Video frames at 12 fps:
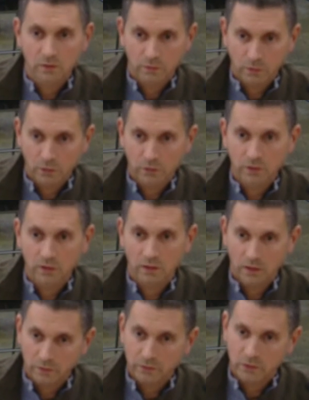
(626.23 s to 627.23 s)
version
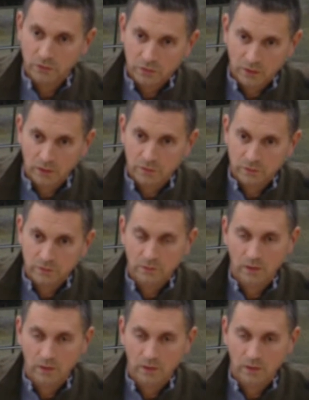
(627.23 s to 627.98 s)
of yourself.